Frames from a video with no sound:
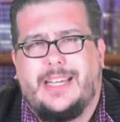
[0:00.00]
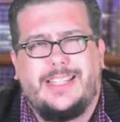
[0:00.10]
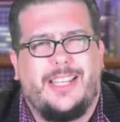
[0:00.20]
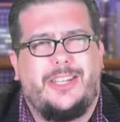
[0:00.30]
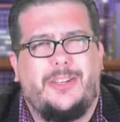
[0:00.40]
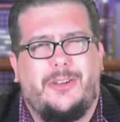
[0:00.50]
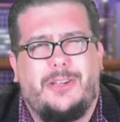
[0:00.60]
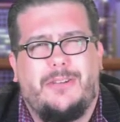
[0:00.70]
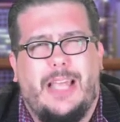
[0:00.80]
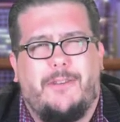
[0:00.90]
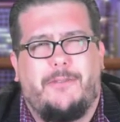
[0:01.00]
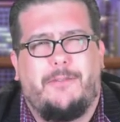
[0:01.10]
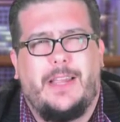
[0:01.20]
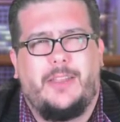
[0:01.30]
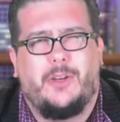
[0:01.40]
It's like you don't even have
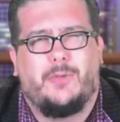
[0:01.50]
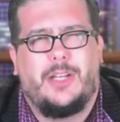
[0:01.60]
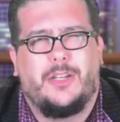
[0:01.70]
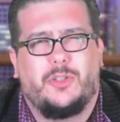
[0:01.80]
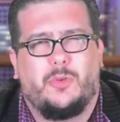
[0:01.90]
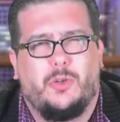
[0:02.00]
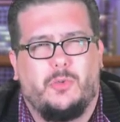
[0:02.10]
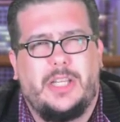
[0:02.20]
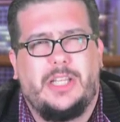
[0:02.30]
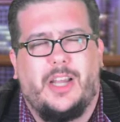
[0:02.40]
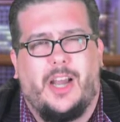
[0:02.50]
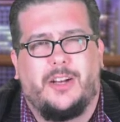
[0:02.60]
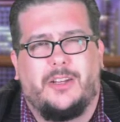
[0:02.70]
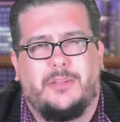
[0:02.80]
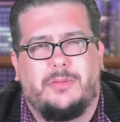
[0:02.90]
faith your readers would read the
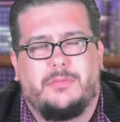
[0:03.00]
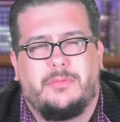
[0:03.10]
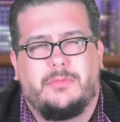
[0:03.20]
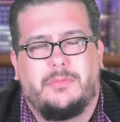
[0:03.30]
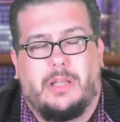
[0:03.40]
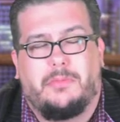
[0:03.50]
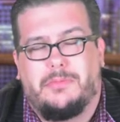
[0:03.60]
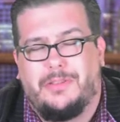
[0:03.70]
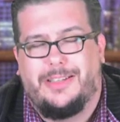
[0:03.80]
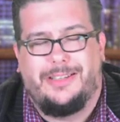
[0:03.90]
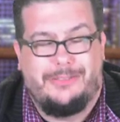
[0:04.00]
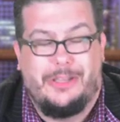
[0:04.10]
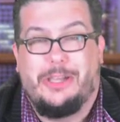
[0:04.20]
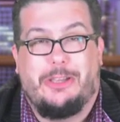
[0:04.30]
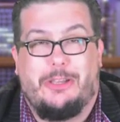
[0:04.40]
article. Well,
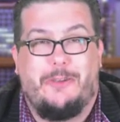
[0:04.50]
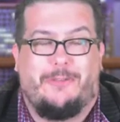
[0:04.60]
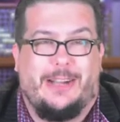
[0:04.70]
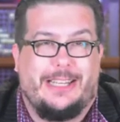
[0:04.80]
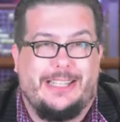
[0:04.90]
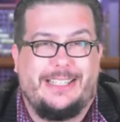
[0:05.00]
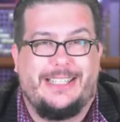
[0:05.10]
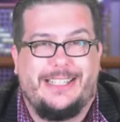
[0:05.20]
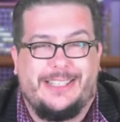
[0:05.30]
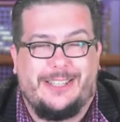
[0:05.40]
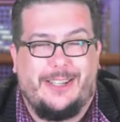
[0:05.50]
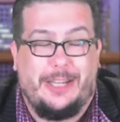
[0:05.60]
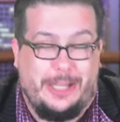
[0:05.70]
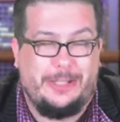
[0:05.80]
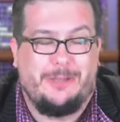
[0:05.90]
you f***ing didn't, so I
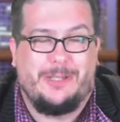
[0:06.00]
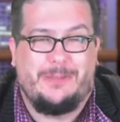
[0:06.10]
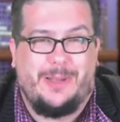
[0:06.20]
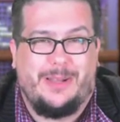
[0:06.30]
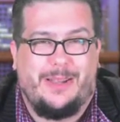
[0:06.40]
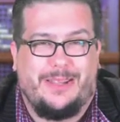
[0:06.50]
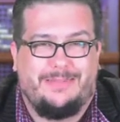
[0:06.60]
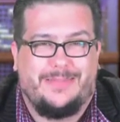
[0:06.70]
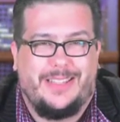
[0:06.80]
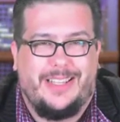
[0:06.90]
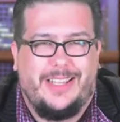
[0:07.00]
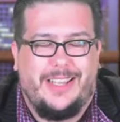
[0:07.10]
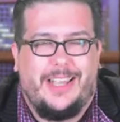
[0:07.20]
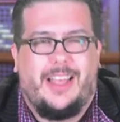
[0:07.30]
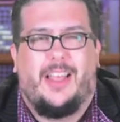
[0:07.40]
guess you were spot on.
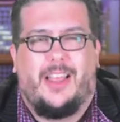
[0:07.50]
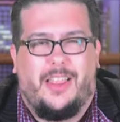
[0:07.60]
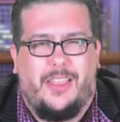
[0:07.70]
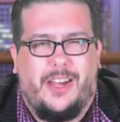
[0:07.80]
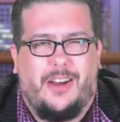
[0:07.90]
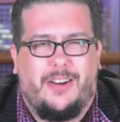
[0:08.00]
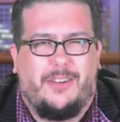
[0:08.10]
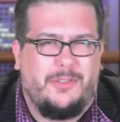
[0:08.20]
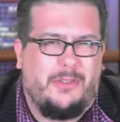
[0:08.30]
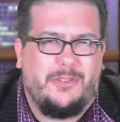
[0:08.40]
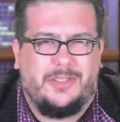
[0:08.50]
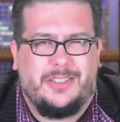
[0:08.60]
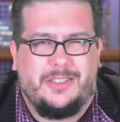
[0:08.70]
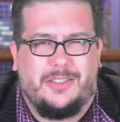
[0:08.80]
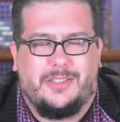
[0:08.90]
There, of course,
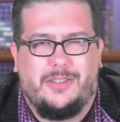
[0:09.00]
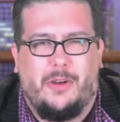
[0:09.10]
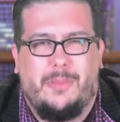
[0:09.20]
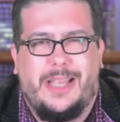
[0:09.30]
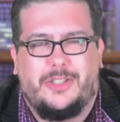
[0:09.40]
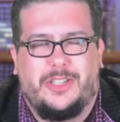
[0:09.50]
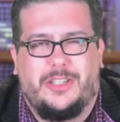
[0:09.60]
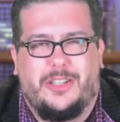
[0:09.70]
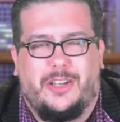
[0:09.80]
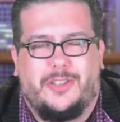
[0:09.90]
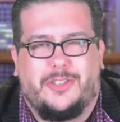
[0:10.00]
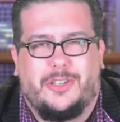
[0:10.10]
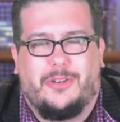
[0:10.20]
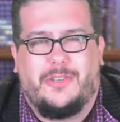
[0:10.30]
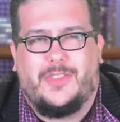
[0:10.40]
is no mention
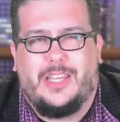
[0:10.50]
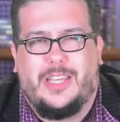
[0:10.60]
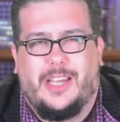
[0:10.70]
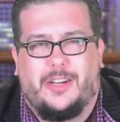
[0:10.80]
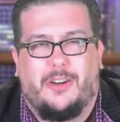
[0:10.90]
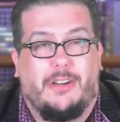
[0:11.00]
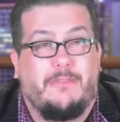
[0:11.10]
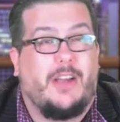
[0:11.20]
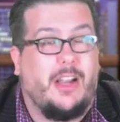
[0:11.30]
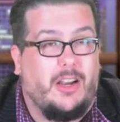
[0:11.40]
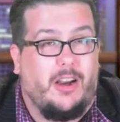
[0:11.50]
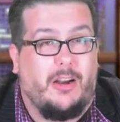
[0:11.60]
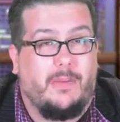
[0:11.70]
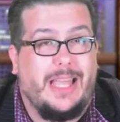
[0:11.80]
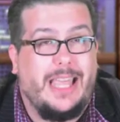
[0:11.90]
also of the current
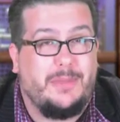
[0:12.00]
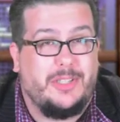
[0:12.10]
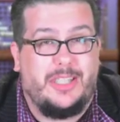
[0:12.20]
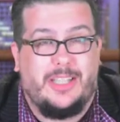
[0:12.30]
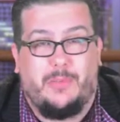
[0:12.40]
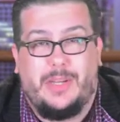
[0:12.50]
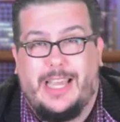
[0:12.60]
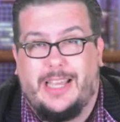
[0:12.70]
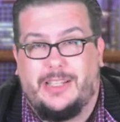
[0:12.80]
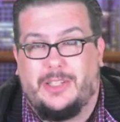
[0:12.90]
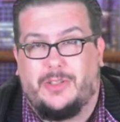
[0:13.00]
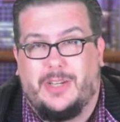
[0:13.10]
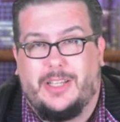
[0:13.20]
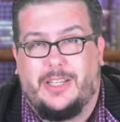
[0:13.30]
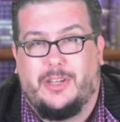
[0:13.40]
firearm amnesty that we had in
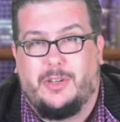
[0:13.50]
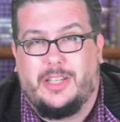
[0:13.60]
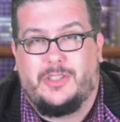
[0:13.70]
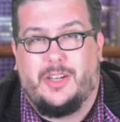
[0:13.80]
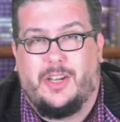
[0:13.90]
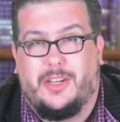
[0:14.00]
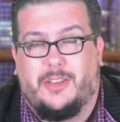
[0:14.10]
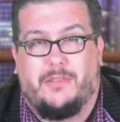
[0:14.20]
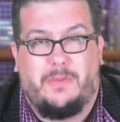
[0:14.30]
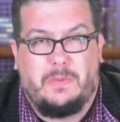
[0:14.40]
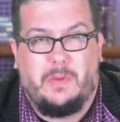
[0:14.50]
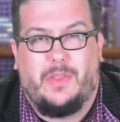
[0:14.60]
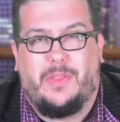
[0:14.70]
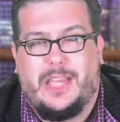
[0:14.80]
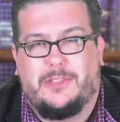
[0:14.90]
Australia that saw another
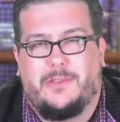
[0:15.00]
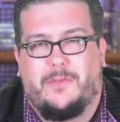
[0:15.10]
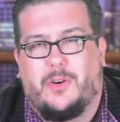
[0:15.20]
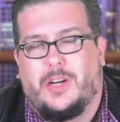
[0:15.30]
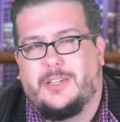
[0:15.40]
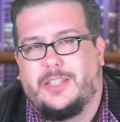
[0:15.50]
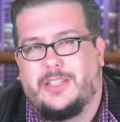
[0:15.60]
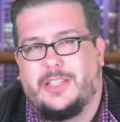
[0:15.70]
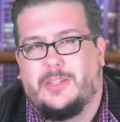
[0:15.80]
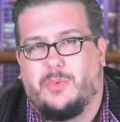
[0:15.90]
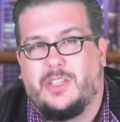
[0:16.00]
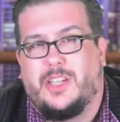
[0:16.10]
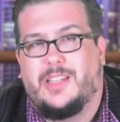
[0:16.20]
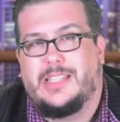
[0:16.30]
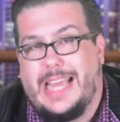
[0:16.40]
51,461
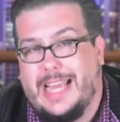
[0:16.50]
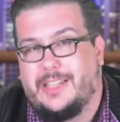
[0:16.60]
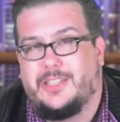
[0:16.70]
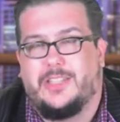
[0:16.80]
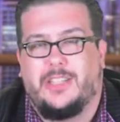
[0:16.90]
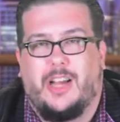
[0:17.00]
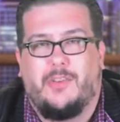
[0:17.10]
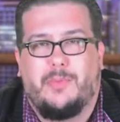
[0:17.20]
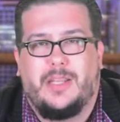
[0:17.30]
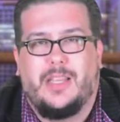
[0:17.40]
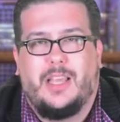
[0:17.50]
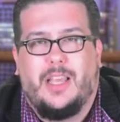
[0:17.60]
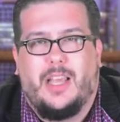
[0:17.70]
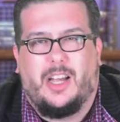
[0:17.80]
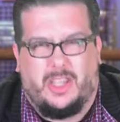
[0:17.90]
guns handed to the government
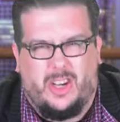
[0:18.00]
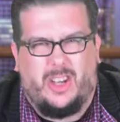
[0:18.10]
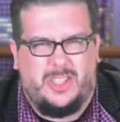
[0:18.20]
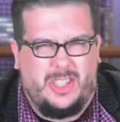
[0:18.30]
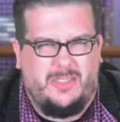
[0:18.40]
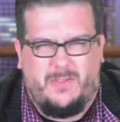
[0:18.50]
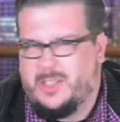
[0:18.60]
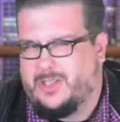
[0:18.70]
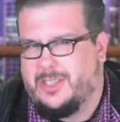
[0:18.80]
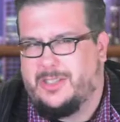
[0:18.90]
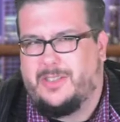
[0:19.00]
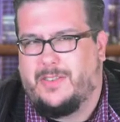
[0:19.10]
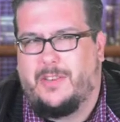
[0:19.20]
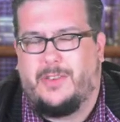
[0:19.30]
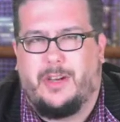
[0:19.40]
on a constant vigilance
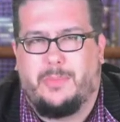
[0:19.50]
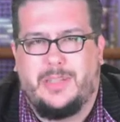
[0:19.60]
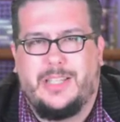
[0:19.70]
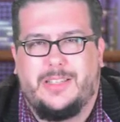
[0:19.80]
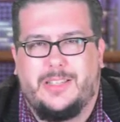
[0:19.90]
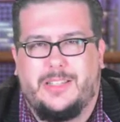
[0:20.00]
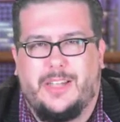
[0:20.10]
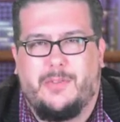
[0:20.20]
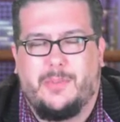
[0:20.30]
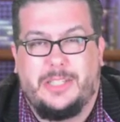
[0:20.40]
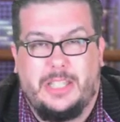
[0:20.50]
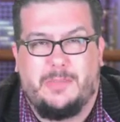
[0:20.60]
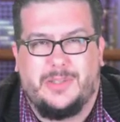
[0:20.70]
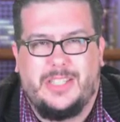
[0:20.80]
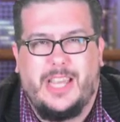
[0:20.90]
of our police and government to
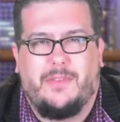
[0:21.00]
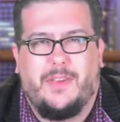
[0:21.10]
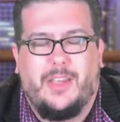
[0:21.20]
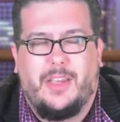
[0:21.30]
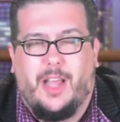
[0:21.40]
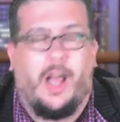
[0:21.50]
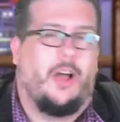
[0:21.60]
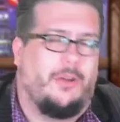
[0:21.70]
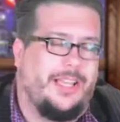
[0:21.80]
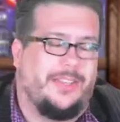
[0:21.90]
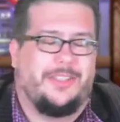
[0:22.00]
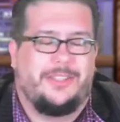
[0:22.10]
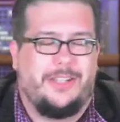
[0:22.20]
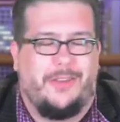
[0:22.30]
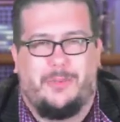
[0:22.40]
keep us safe. Oh, and the
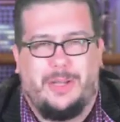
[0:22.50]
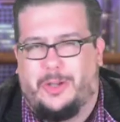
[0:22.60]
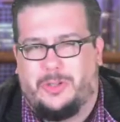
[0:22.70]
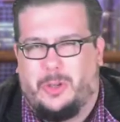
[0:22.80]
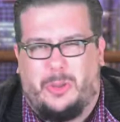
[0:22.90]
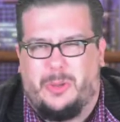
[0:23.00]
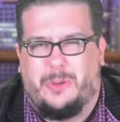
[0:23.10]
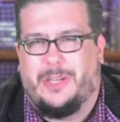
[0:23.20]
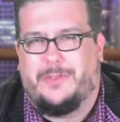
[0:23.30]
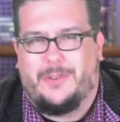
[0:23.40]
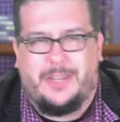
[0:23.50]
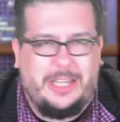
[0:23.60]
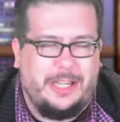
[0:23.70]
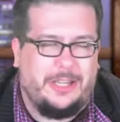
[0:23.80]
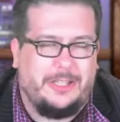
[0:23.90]
government also threw in for a
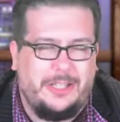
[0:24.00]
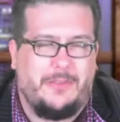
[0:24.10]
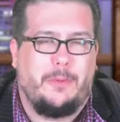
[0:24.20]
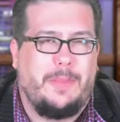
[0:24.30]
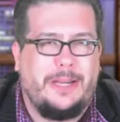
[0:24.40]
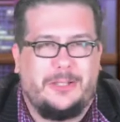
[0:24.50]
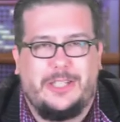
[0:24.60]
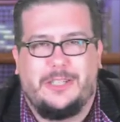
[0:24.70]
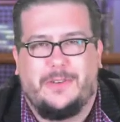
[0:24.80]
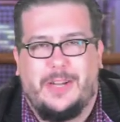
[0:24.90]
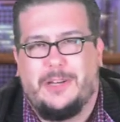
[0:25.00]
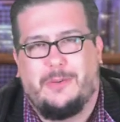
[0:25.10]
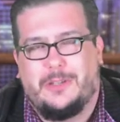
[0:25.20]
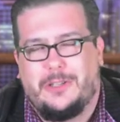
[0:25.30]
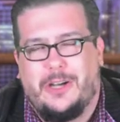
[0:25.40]
kicker tougher penalties for
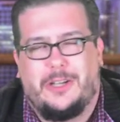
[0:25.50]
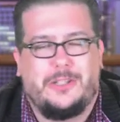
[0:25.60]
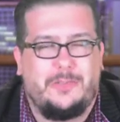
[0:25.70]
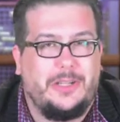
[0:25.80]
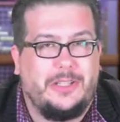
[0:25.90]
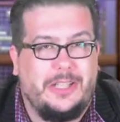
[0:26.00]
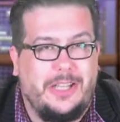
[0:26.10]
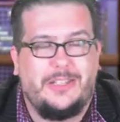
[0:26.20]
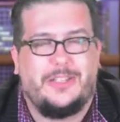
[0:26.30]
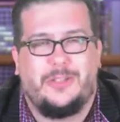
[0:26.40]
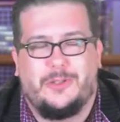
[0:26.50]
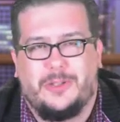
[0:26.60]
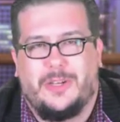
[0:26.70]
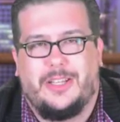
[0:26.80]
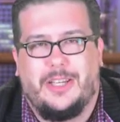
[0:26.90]
anyone caught smuggling guns into
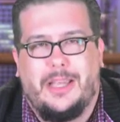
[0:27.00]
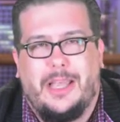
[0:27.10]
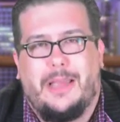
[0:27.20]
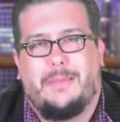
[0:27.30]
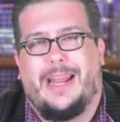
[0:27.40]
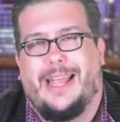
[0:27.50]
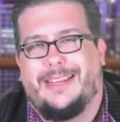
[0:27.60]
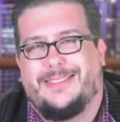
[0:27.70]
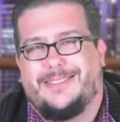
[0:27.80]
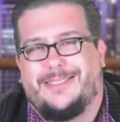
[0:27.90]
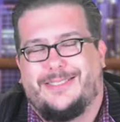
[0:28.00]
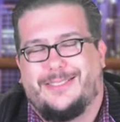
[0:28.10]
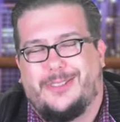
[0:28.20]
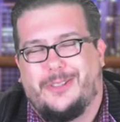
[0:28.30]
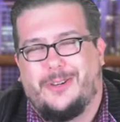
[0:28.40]
Australia. But hey,
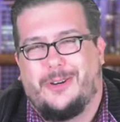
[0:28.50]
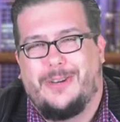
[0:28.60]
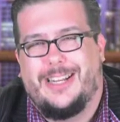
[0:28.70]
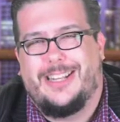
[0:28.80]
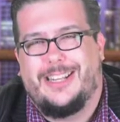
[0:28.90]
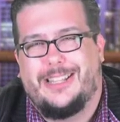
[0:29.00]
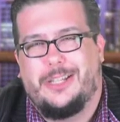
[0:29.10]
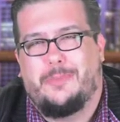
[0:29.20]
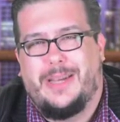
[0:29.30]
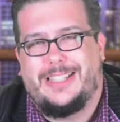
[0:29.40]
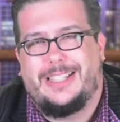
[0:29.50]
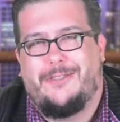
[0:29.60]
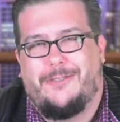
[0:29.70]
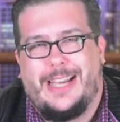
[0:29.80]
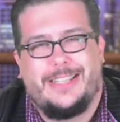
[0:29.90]
who are we to let these pesky
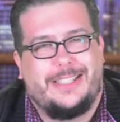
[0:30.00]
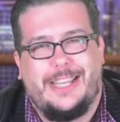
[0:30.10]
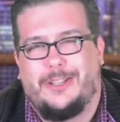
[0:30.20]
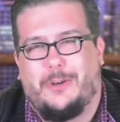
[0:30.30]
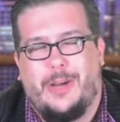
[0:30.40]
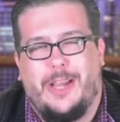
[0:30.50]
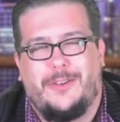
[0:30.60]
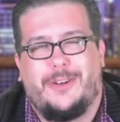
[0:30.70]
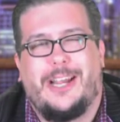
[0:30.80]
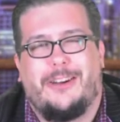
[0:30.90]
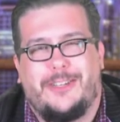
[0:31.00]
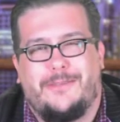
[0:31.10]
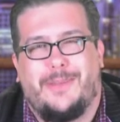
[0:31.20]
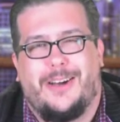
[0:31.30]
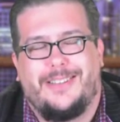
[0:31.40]
facts get in the way of your
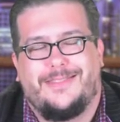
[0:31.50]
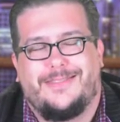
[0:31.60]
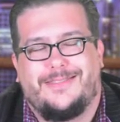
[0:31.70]
narrative, Mark?